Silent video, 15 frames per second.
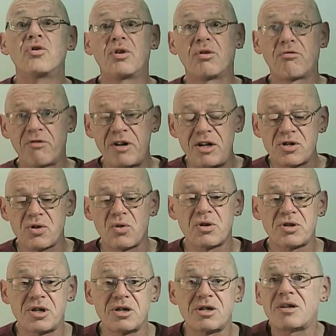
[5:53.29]
the
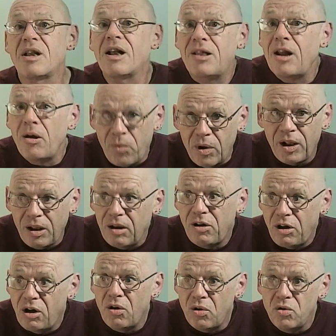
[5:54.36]
resources that they will
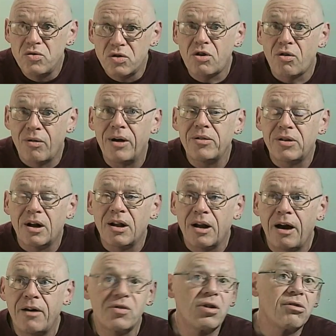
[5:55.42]
use throughout their lives,